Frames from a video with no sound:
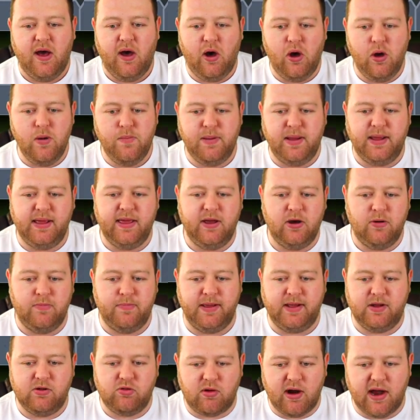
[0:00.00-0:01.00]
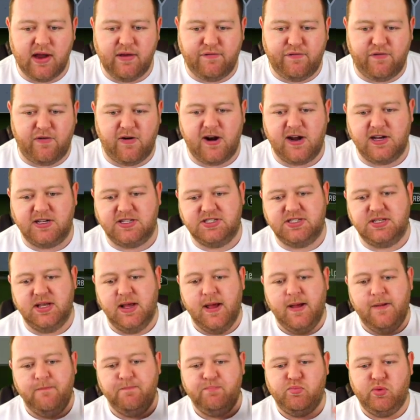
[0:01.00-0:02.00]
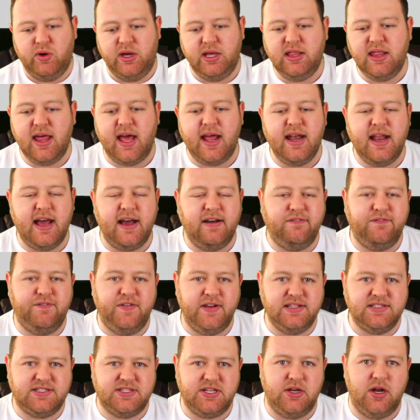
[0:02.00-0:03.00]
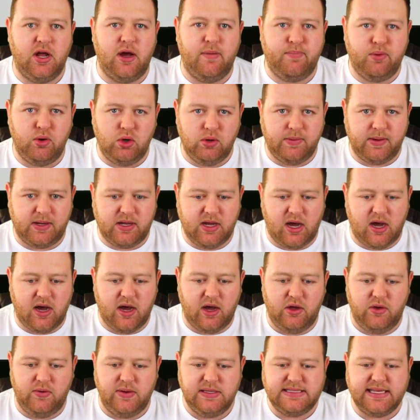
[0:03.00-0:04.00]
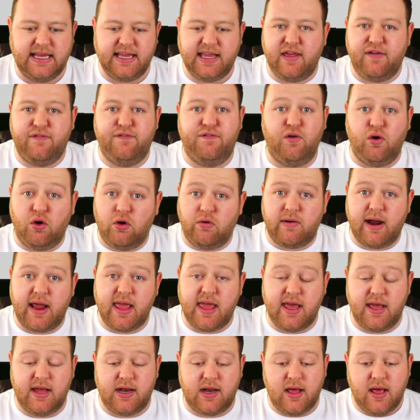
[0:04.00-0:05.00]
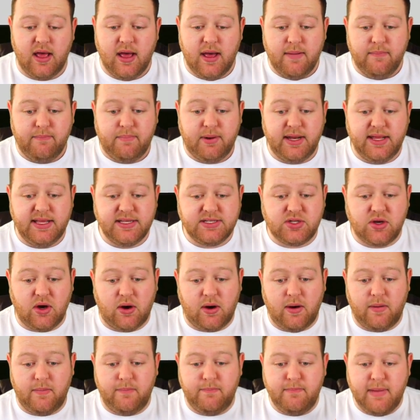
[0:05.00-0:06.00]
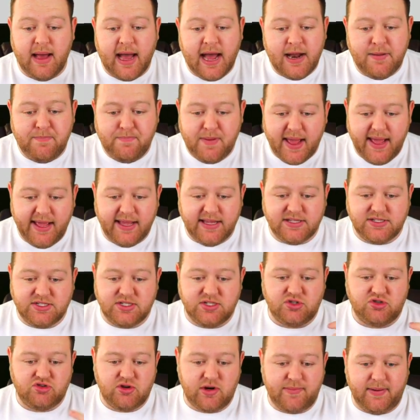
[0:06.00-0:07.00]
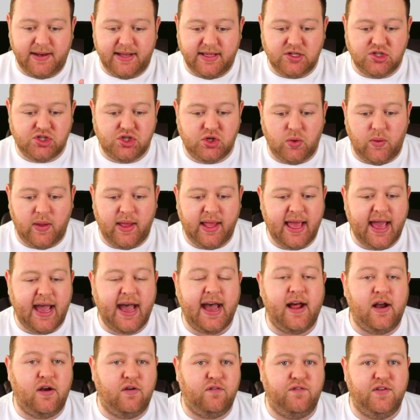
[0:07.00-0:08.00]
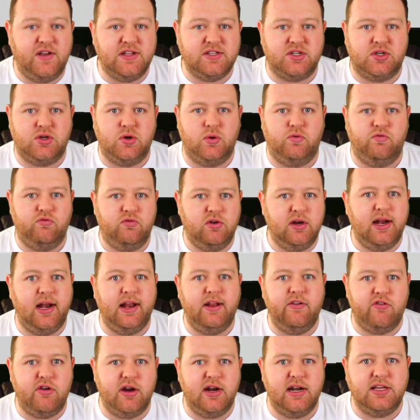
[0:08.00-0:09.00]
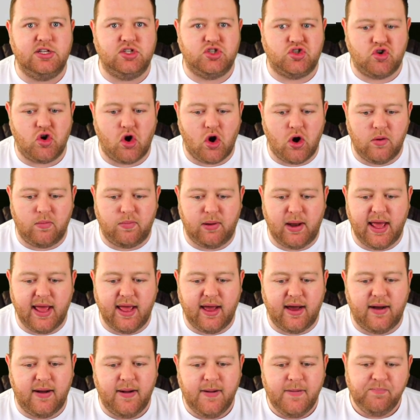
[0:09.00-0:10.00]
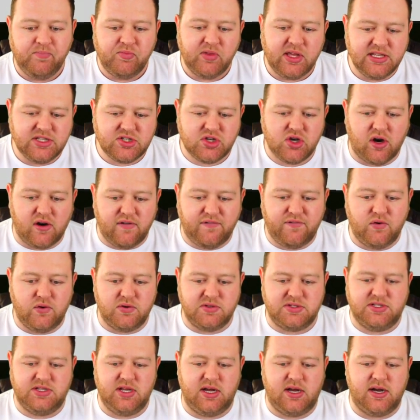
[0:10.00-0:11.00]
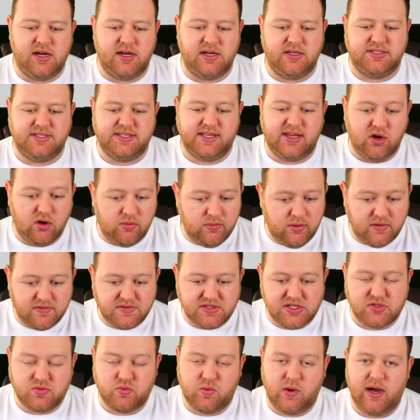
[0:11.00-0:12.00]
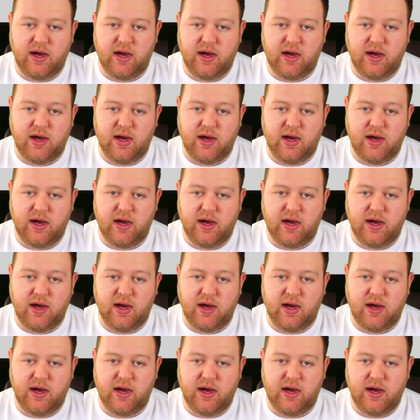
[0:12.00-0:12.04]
hoping he'll be great for us. We then have Vincent Abubakar, who is 84 rated, but he's got mad pace, dribbling, shooting and physical. Really, really strong player. He's got 4-star skill moves as